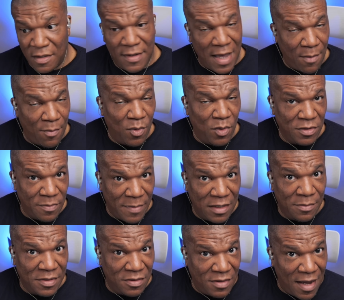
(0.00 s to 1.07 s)
the Cowboys made
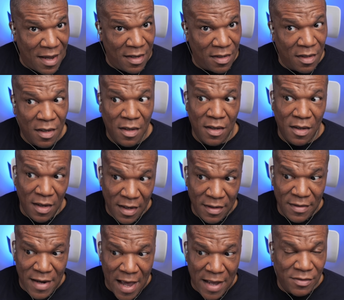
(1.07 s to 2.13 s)
a mistake
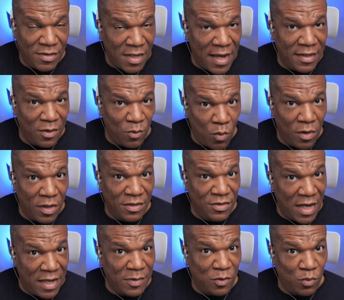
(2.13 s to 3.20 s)
in not signing one
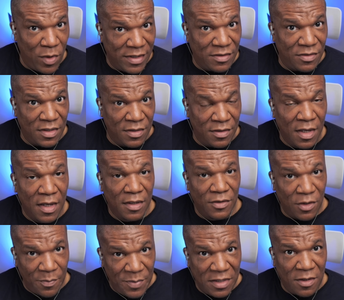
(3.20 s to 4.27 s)
Jameis Winston
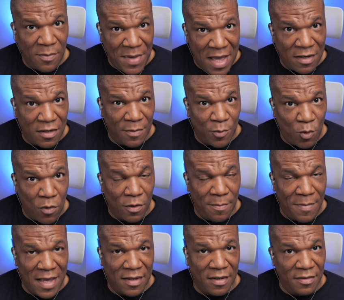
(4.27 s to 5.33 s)
to be the backup
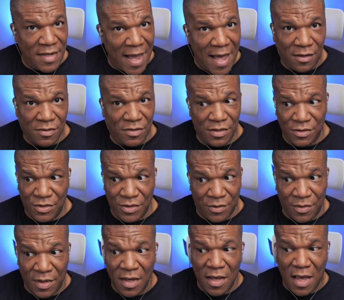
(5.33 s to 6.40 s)
quarterback in Dallas this
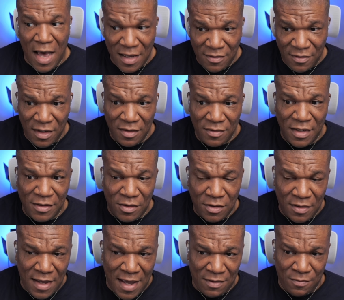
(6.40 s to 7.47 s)
year. I think
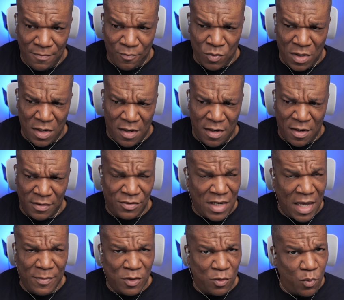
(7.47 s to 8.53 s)
that
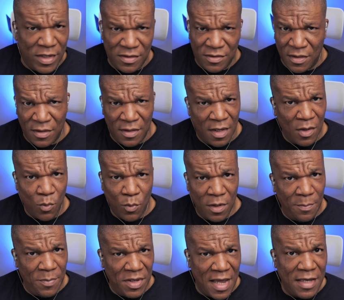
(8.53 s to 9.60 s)
Jameis Winston would
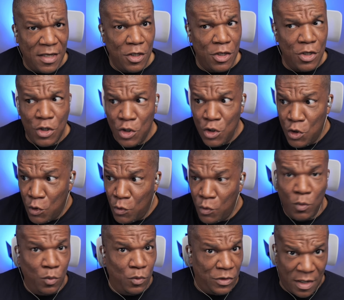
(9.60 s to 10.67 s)
have been a
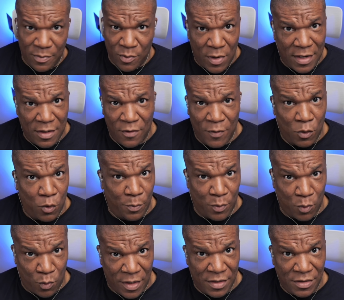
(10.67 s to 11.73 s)
huge upgrade over
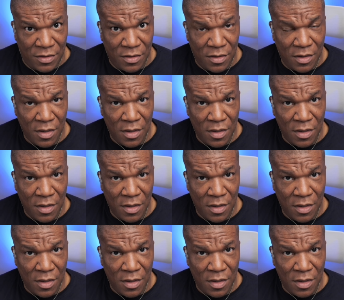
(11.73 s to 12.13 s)
Cooper Rush.